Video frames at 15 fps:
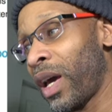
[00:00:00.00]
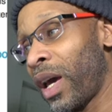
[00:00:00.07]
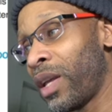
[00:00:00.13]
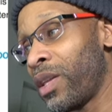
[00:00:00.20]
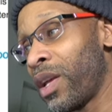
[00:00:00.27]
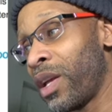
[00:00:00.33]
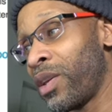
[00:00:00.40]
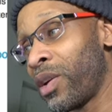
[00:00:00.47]

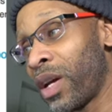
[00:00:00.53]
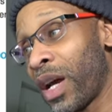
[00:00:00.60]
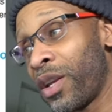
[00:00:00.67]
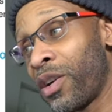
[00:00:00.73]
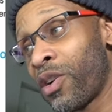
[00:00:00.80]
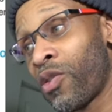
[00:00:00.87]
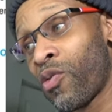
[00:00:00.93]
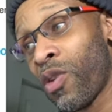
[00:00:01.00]
And then you
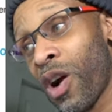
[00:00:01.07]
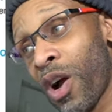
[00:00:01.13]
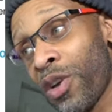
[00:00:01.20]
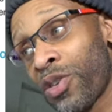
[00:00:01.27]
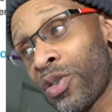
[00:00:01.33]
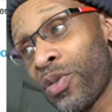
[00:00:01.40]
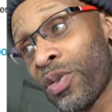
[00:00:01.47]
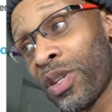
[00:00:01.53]
got the
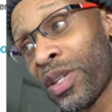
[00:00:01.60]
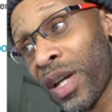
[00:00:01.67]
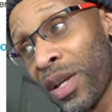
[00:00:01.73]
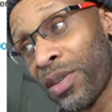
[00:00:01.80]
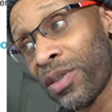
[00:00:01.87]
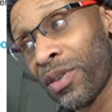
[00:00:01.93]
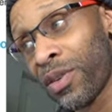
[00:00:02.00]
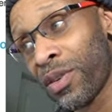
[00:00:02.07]
garage door
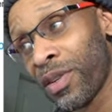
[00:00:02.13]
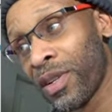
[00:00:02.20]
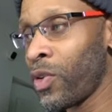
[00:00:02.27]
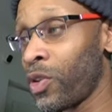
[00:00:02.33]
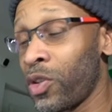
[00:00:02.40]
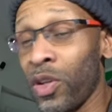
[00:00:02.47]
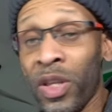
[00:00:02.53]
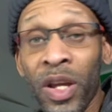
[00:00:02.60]
sensor.
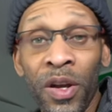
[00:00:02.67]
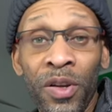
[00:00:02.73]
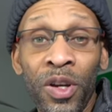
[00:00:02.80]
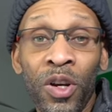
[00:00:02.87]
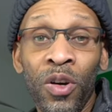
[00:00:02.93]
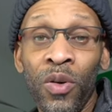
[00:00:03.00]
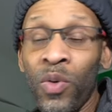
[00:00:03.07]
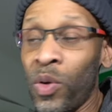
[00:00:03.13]
So there you
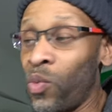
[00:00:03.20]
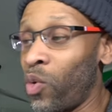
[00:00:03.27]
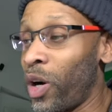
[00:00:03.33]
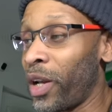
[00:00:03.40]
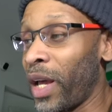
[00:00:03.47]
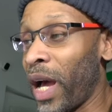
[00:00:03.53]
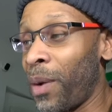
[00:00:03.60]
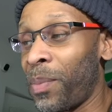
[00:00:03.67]
go with
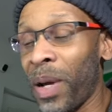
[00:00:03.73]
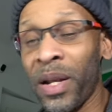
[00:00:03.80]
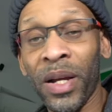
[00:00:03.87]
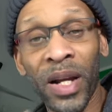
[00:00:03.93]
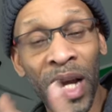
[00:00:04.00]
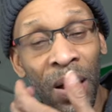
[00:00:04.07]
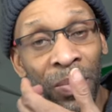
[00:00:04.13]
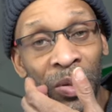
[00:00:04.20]
one up on the
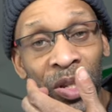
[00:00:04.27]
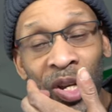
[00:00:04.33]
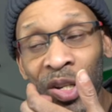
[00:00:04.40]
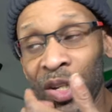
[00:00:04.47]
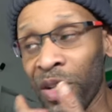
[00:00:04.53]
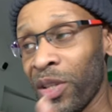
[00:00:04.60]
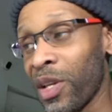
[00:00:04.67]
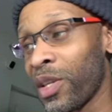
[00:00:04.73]

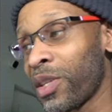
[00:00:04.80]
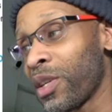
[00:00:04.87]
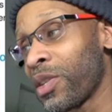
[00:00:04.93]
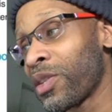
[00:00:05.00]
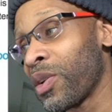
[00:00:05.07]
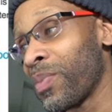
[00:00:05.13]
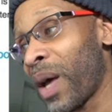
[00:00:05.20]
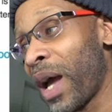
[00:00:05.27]
competition. This
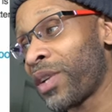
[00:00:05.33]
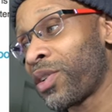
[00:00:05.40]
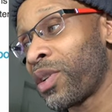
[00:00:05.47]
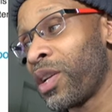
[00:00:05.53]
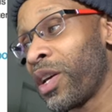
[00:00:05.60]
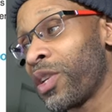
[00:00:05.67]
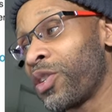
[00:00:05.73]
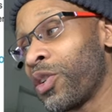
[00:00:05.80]
system
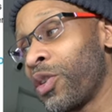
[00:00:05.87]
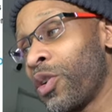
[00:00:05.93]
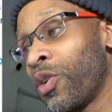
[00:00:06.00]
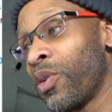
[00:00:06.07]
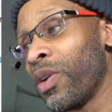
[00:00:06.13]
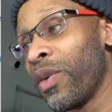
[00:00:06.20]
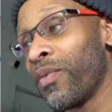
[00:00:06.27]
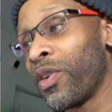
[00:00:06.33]
actually lets you
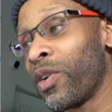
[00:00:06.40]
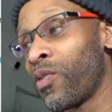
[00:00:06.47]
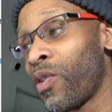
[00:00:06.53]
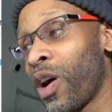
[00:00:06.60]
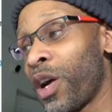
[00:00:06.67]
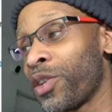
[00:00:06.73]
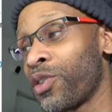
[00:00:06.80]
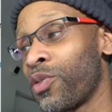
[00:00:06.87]
know if the
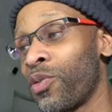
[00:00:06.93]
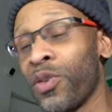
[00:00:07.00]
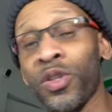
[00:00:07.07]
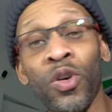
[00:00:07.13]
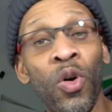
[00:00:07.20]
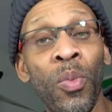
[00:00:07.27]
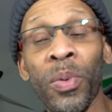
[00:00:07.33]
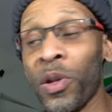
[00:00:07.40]
garage door
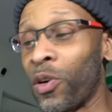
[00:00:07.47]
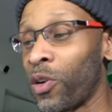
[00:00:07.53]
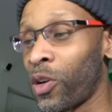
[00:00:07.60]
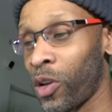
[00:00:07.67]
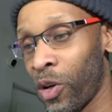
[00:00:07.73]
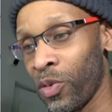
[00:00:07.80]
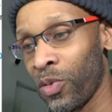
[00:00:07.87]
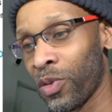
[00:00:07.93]
is open or
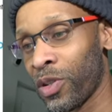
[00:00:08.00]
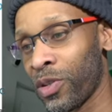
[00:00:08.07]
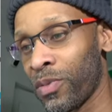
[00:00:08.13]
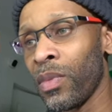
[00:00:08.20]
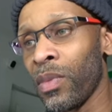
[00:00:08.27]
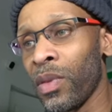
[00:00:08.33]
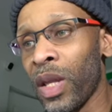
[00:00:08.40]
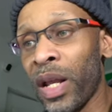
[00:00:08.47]
closed.
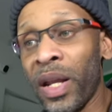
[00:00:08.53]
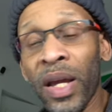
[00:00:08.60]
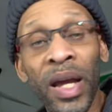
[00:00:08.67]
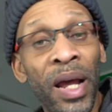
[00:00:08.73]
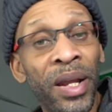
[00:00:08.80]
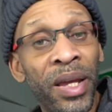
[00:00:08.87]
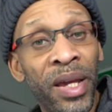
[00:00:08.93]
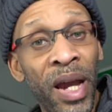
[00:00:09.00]
Then they
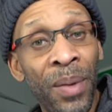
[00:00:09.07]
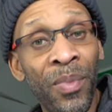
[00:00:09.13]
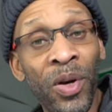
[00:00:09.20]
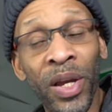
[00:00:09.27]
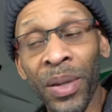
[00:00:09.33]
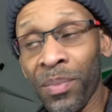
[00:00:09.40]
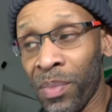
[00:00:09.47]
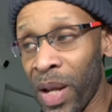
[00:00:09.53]
got the
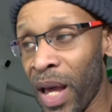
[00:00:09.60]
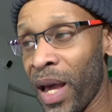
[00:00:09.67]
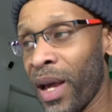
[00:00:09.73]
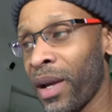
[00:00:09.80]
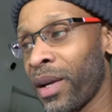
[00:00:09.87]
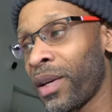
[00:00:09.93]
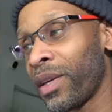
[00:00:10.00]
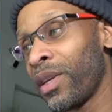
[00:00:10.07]
camera in
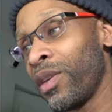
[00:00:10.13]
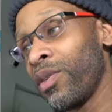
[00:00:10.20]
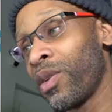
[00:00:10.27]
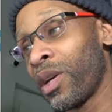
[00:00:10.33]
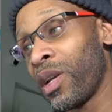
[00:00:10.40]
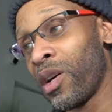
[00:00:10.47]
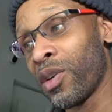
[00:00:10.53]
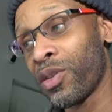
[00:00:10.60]
black. You
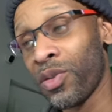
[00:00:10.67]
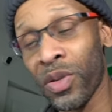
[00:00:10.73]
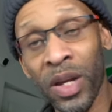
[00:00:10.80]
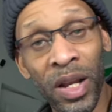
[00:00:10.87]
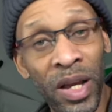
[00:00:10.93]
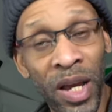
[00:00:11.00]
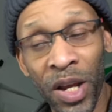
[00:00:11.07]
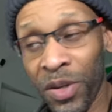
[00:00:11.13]
can also
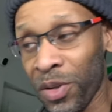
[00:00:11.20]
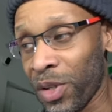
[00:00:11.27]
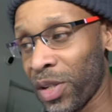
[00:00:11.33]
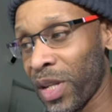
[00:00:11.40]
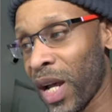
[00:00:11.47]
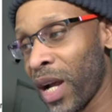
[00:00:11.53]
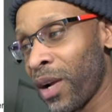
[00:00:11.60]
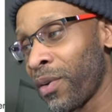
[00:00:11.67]
get an extra
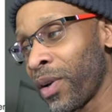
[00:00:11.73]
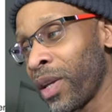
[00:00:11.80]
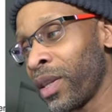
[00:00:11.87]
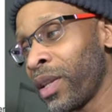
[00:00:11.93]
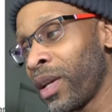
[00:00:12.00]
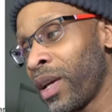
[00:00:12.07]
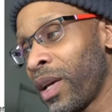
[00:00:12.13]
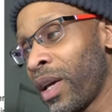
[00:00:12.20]

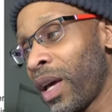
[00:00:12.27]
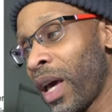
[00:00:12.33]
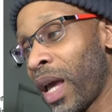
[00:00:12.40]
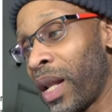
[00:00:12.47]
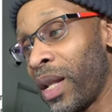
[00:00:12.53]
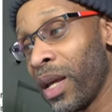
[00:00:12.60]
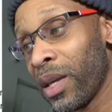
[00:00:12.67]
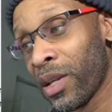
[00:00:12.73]
siren,
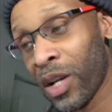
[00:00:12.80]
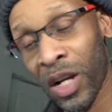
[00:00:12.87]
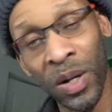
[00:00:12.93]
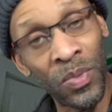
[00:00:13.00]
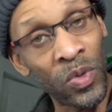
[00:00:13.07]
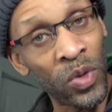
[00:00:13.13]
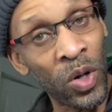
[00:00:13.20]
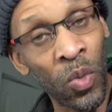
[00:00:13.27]
and it
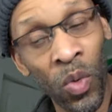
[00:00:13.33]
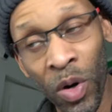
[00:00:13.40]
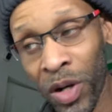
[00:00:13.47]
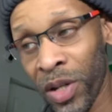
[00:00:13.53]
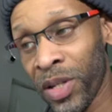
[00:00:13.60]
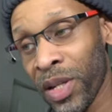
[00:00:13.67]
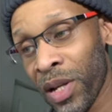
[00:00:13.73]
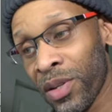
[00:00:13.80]
comes with a
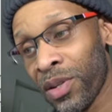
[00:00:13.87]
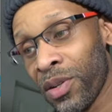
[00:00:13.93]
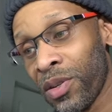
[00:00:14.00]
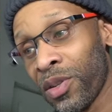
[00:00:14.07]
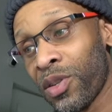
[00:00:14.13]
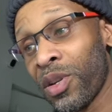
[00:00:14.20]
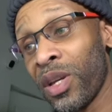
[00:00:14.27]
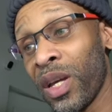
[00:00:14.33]
water sensor.
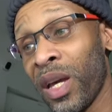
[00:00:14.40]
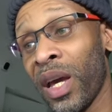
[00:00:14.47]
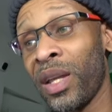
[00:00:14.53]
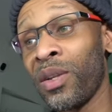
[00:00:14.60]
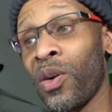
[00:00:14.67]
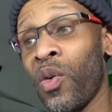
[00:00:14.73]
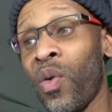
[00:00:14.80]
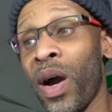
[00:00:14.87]
So you're
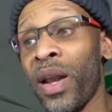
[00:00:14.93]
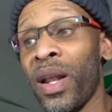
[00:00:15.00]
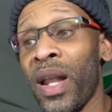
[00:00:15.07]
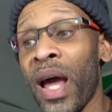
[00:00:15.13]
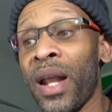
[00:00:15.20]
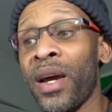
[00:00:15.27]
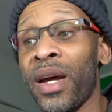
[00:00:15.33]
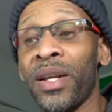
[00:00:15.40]
getting quite a
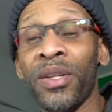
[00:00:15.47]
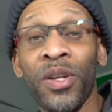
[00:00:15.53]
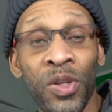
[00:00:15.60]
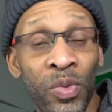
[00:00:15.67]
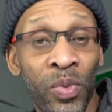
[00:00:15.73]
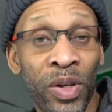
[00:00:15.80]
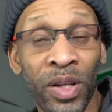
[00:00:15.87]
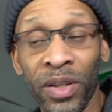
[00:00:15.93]
lot out of
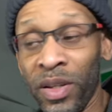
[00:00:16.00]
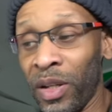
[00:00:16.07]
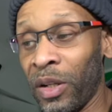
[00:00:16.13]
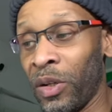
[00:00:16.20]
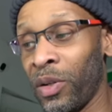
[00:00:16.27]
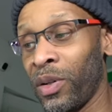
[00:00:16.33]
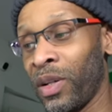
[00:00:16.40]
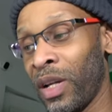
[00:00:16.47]
this one, you
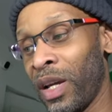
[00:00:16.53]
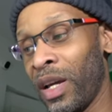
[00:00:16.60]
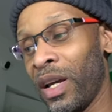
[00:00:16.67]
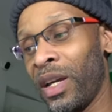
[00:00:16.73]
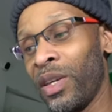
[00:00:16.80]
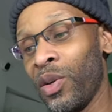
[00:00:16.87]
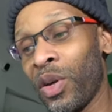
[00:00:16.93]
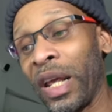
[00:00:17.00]
know.
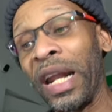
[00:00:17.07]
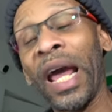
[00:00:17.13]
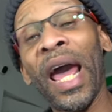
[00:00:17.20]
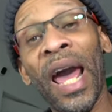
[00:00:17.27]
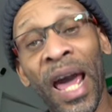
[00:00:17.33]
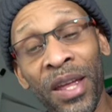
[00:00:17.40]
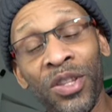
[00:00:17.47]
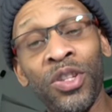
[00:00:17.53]
You can
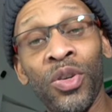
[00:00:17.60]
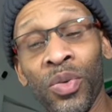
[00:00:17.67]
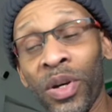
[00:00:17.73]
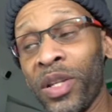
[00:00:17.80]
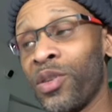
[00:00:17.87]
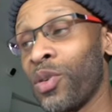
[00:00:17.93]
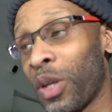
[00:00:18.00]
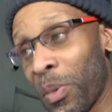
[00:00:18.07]
add to
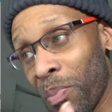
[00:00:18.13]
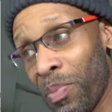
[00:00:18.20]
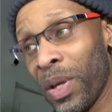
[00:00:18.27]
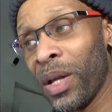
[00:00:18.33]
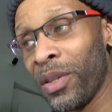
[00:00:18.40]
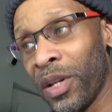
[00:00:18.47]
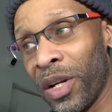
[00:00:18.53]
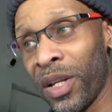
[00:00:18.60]
it, you can
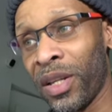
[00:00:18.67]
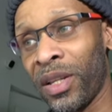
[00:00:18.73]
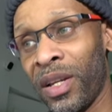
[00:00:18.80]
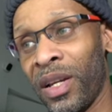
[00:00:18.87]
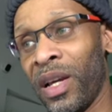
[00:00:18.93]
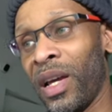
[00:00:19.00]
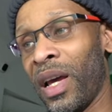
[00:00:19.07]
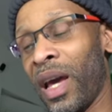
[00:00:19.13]
build on it.
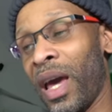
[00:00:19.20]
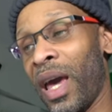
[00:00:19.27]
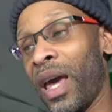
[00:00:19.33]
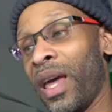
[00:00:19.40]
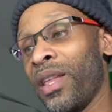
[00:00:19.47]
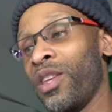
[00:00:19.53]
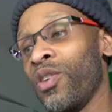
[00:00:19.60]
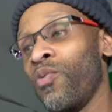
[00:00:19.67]

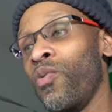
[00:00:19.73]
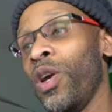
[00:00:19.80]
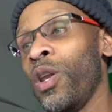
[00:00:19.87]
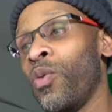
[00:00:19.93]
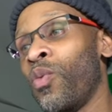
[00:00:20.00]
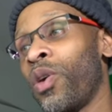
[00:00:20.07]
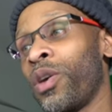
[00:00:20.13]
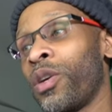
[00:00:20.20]
And you
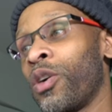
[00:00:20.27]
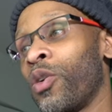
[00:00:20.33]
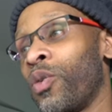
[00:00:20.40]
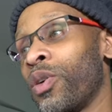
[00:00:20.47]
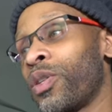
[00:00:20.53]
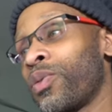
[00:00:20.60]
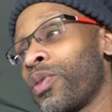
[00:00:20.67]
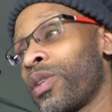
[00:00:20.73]
really want to
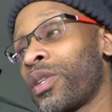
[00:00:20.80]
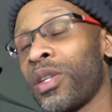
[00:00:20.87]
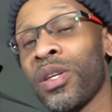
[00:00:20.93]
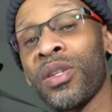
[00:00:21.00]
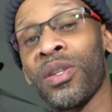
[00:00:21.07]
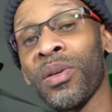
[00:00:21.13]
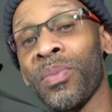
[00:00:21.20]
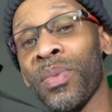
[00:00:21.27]
go into a
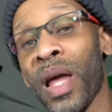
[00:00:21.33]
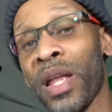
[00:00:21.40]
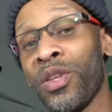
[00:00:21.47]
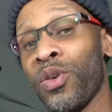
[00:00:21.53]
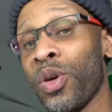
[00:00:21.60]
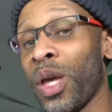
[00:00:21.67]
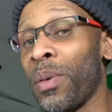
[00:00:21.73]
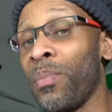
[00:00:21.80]
system that
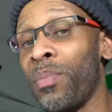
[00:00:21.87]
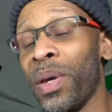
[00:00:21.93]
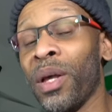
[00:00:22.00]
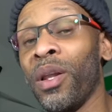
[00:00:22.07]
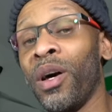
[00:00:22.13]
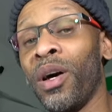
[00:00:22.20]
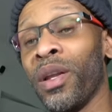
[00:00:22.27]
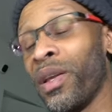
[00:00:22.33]
you can
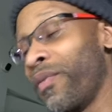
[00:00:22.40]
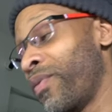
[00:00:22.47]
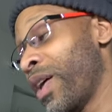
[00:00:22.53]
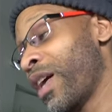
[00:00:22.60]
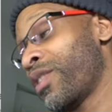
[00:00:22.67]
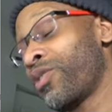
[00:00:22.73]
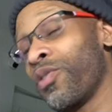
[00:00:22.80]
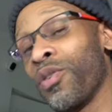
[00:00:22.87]
build on if
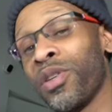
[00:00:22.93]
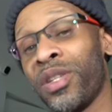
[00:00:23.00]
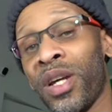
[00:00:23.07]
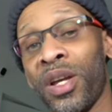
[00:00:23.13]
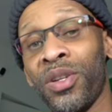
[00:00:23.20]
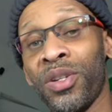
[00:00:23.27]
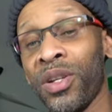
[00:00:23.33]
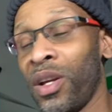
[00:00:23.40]
that's your
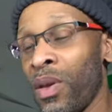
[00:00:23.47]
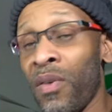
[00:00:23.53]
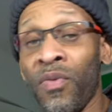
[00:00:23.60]
intention.